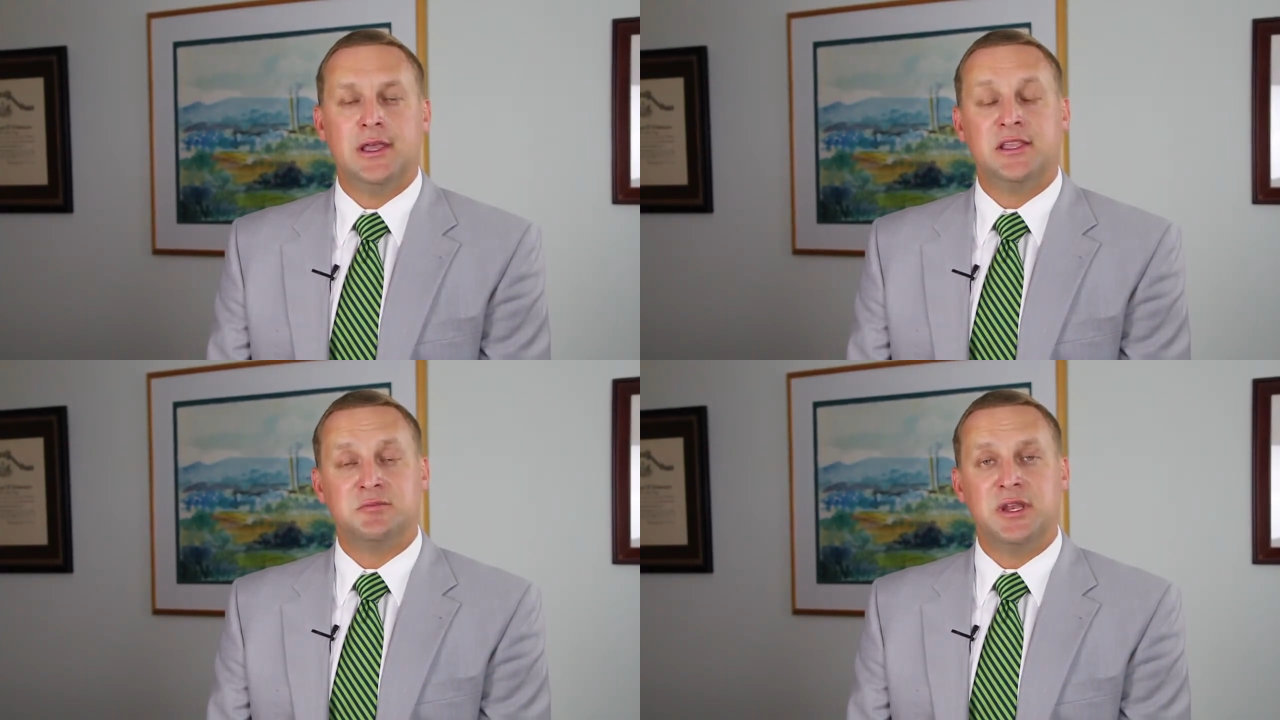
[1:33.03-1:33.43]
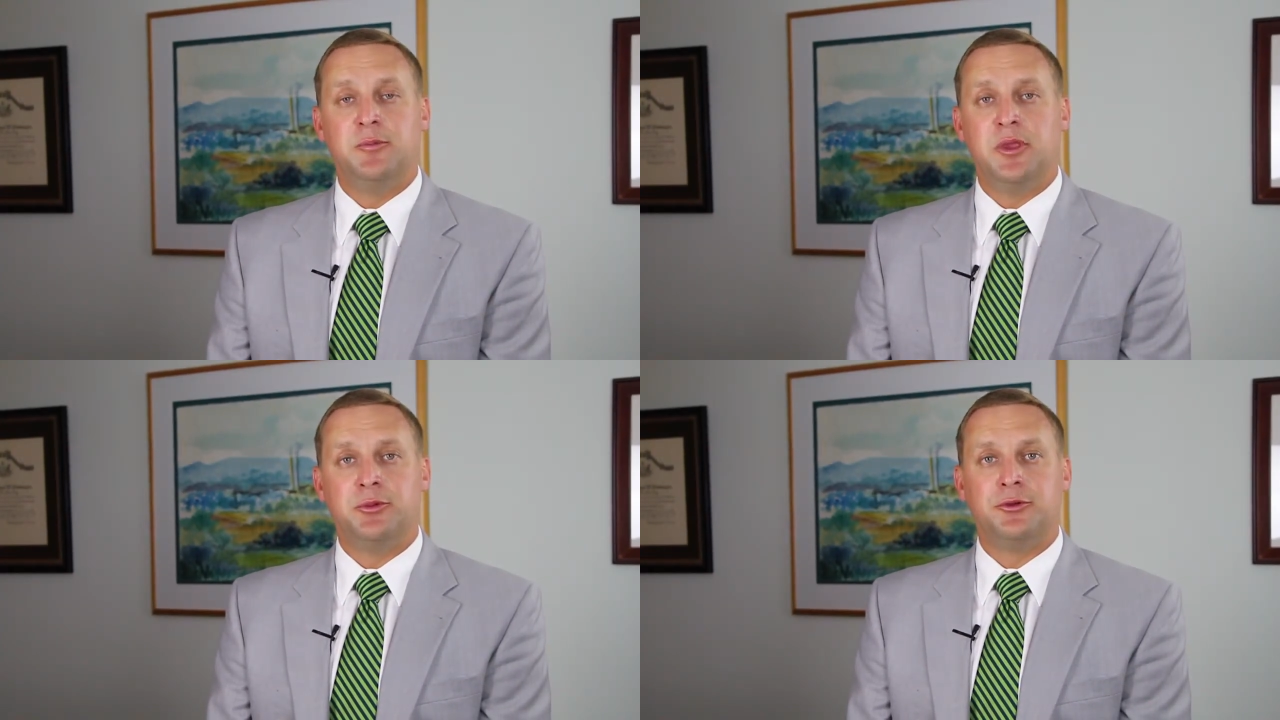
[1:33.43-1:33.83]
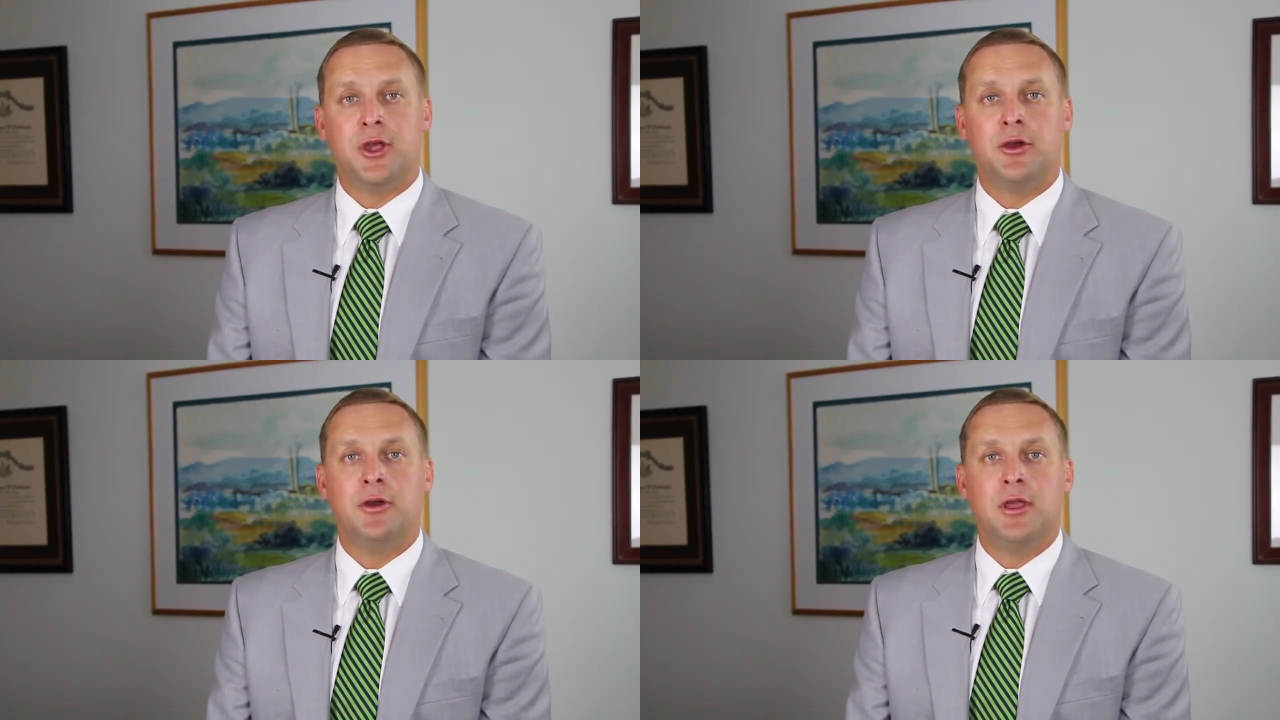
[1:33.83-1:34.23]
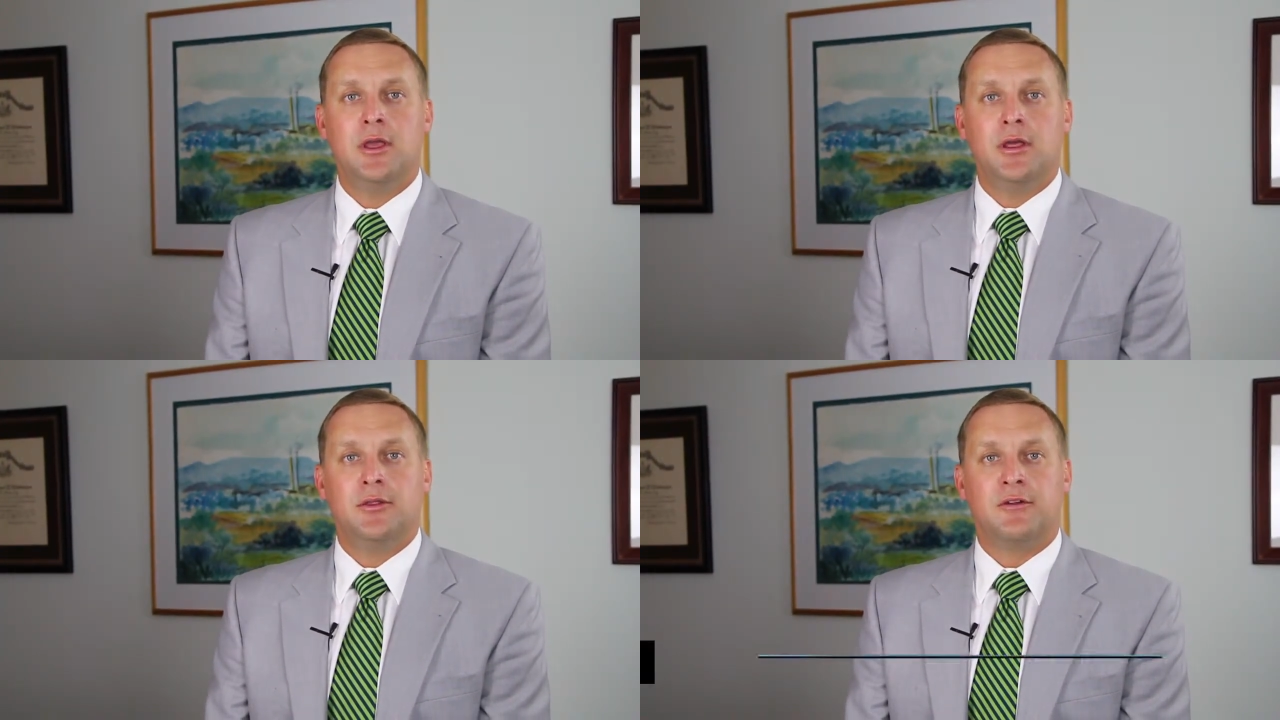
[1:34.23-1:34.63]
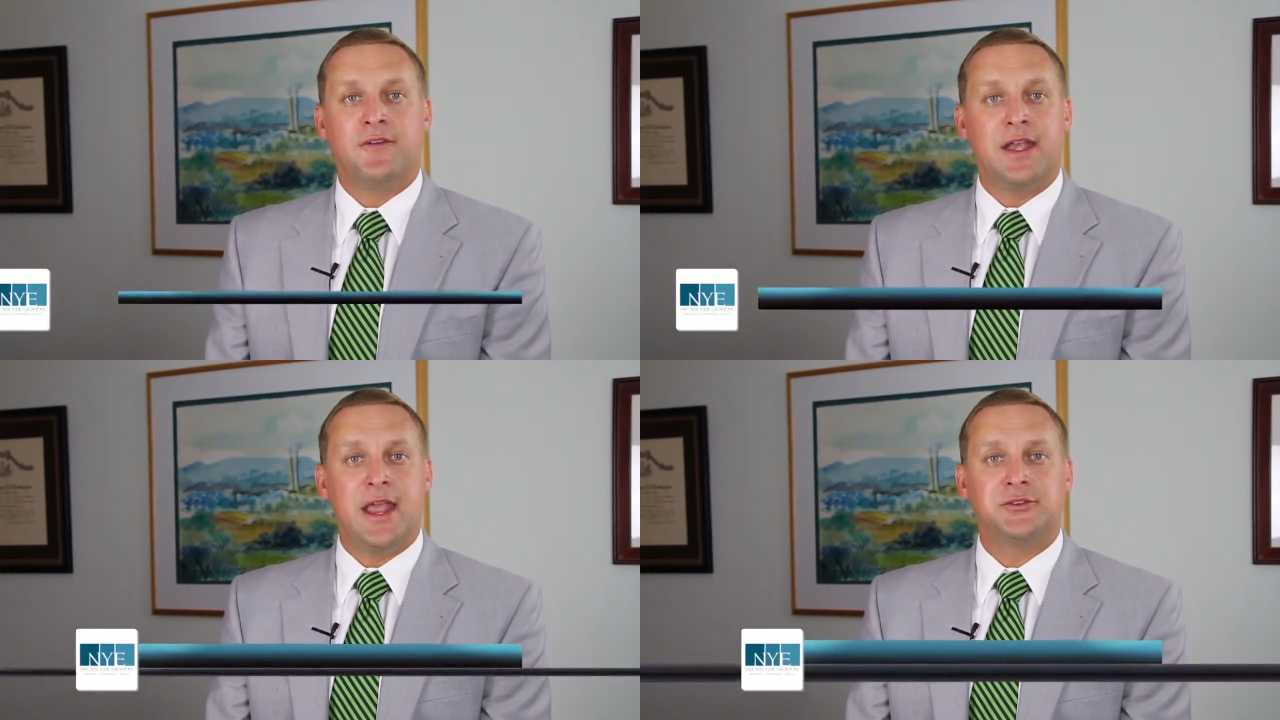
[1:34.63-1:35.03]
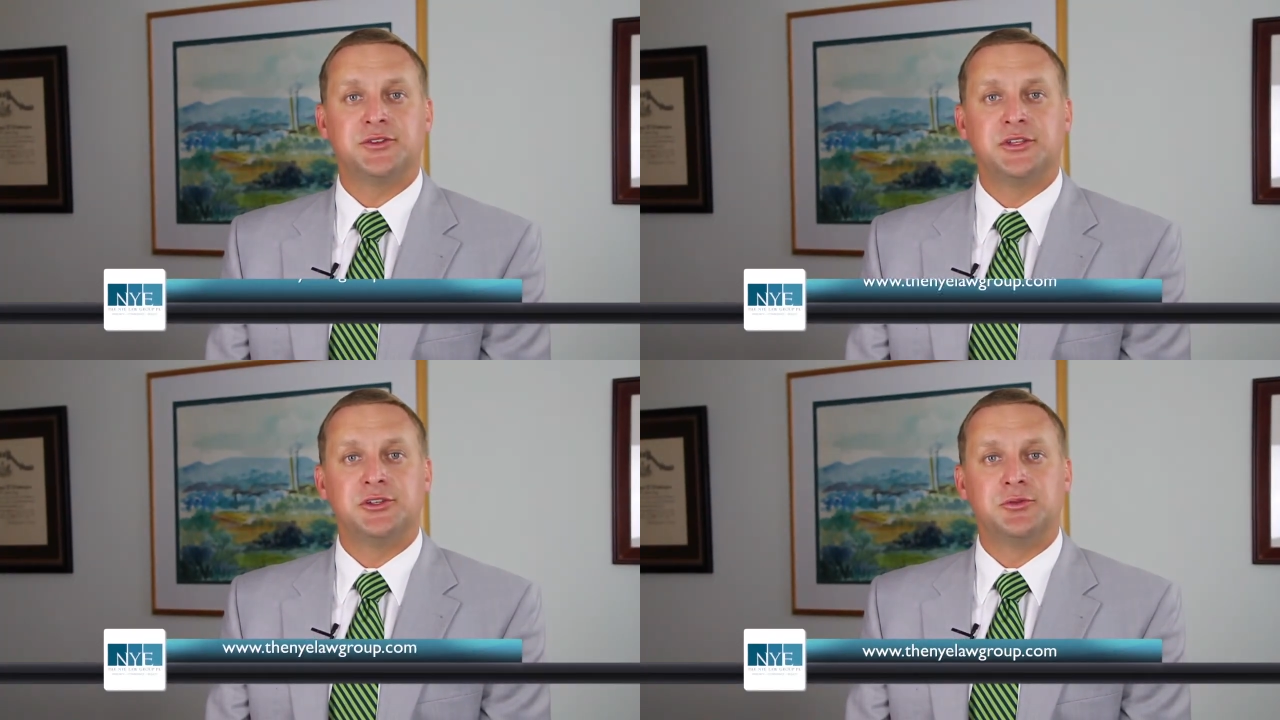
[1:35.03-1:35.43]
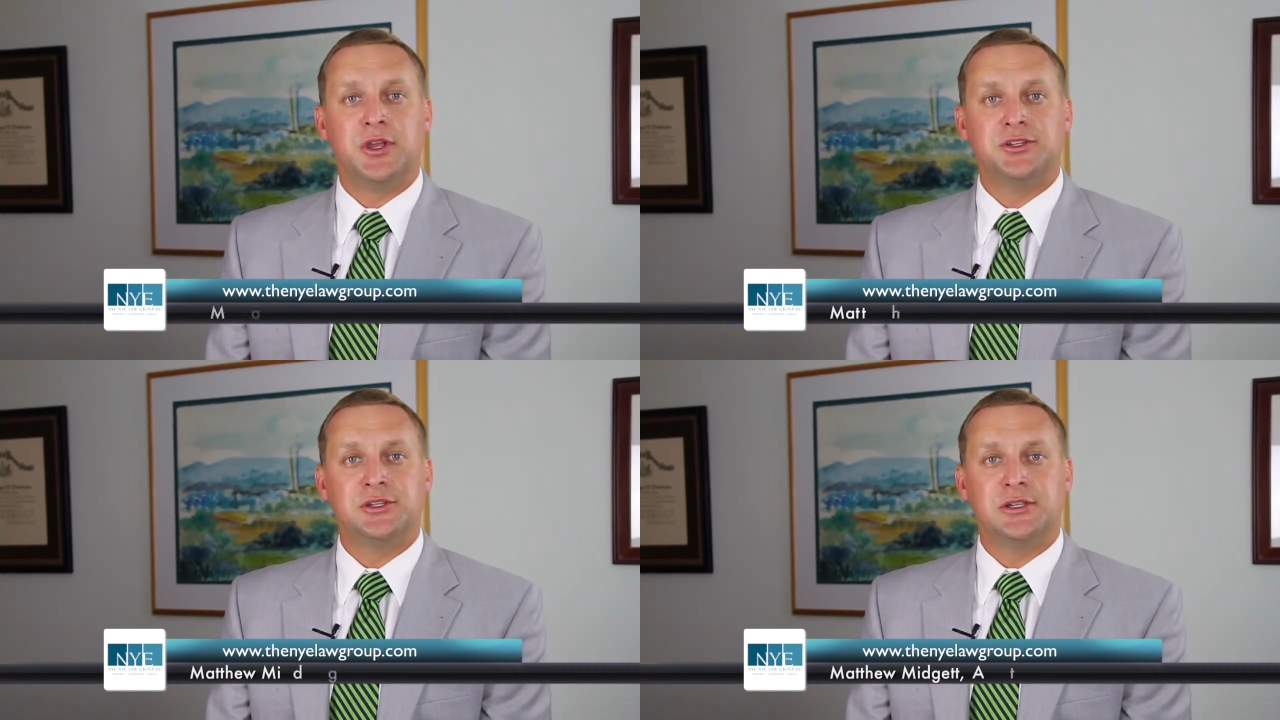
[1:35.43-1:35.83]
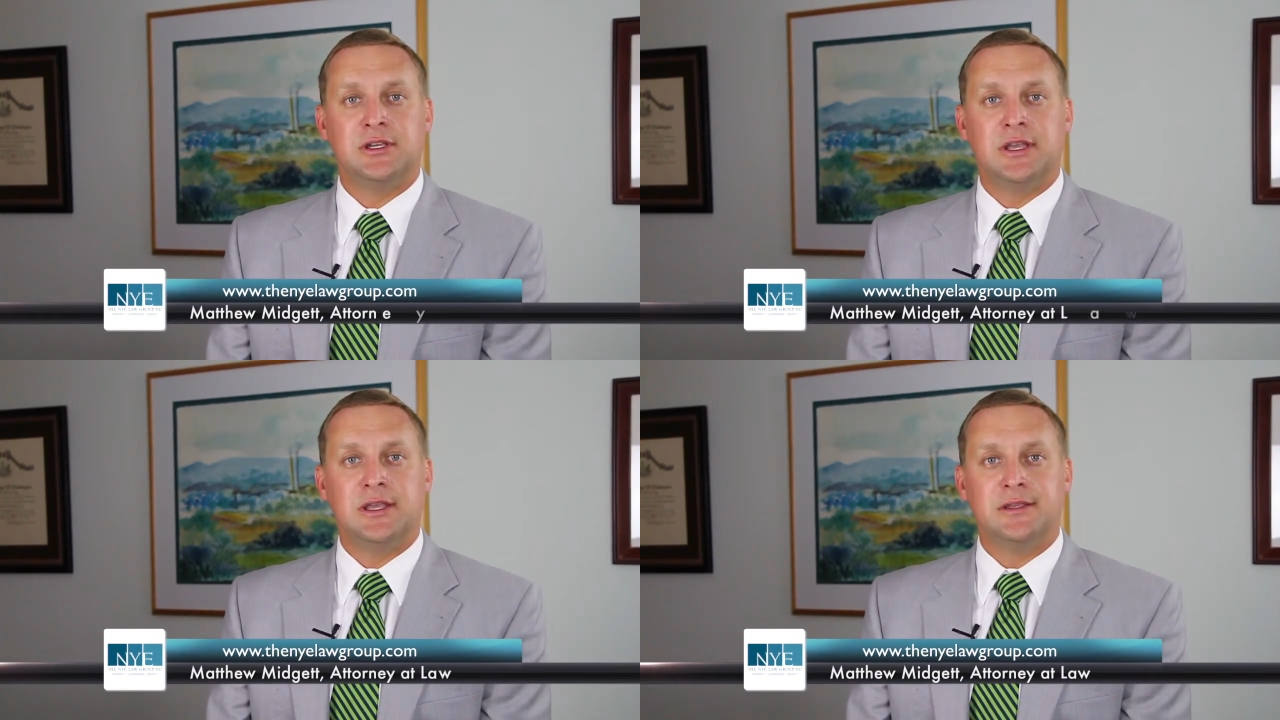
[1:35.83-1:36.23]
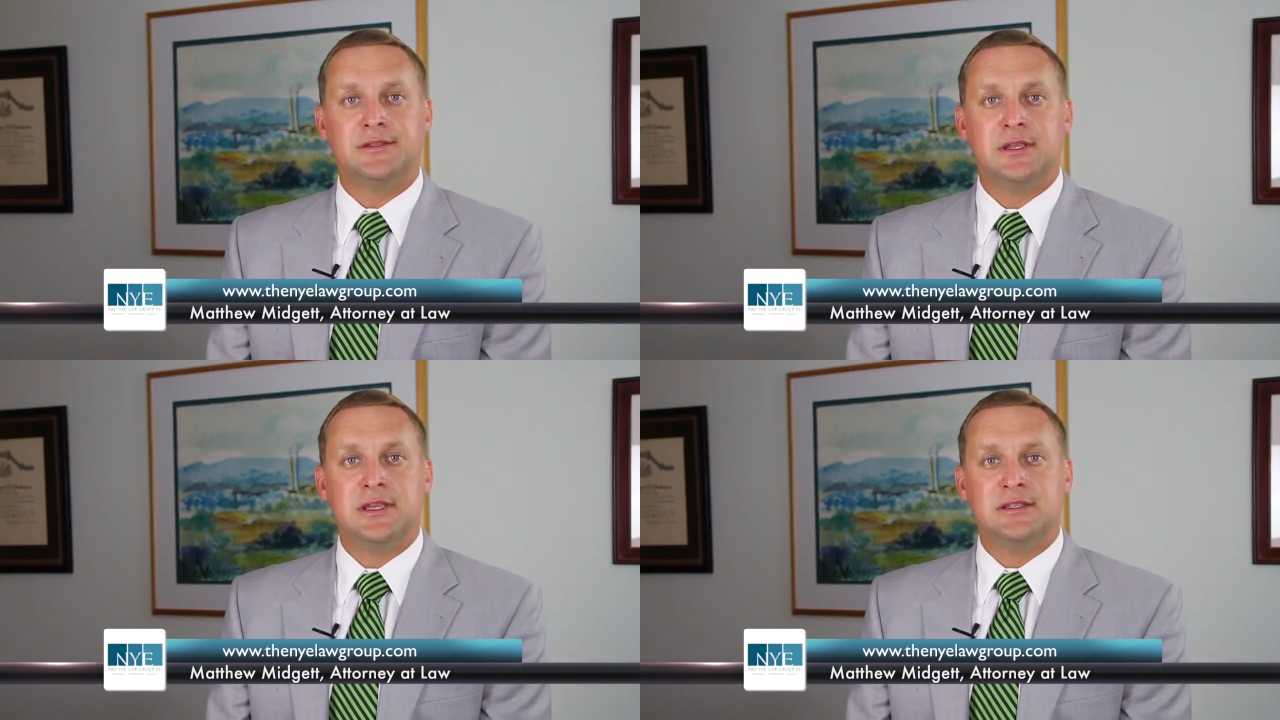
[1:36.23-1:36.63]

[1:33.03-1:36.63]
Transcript: As many people know, their financial situation is